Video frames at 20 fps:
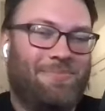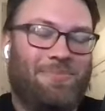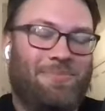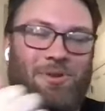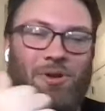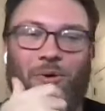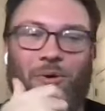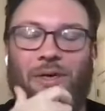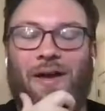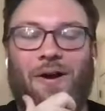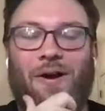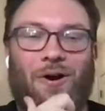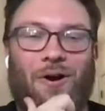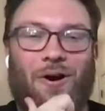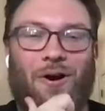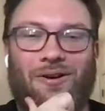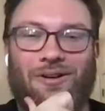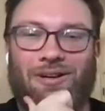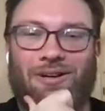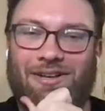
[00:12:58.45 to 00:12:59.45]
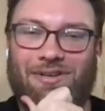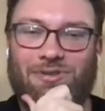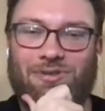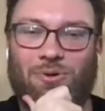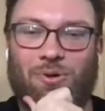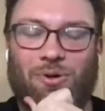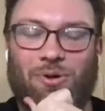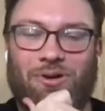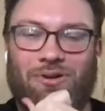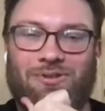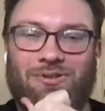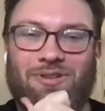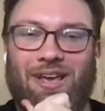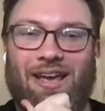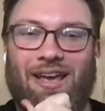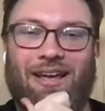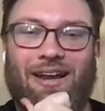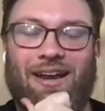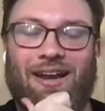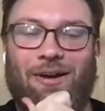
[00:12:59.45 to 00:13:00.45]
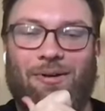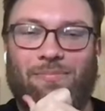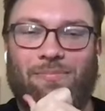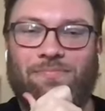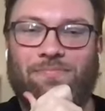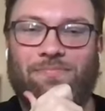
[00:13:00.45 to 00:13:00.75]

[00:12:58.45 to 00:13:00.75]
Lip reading: who they are, high schoolers hanging out.